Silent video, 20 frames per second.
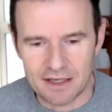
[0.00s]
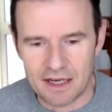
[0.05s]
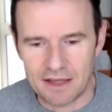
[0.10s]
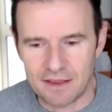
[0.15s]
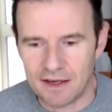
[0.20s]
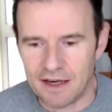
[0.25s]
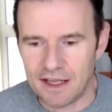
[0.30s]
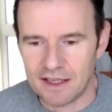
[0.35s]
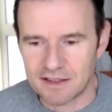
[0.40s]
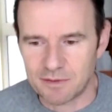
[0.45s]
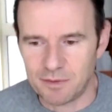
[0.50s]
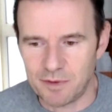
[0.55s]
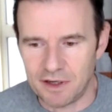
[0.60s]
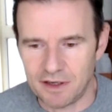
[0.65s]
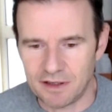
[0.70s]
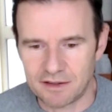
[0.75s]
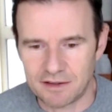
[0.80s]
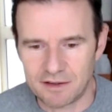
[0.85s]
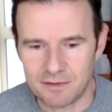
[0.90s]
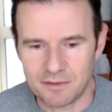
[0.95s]
And the next
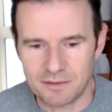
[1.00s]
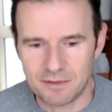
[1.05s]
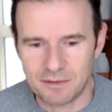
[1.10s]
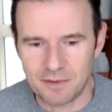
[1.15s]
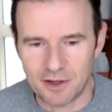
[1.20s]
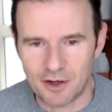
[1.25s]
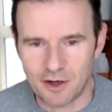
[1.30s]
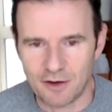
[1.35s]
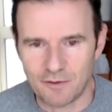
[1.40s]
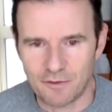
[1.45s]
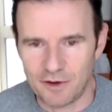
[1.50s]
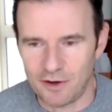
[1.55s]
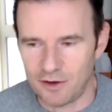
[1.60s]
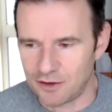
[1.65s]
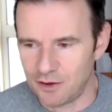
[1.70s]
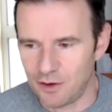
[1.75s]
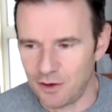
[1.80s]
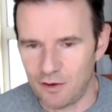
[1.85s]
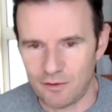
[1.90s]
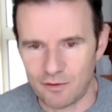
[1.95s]
minute, my girlfriend
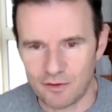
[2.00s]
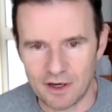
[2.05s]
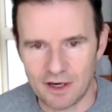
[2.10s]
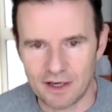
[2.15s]
looked over and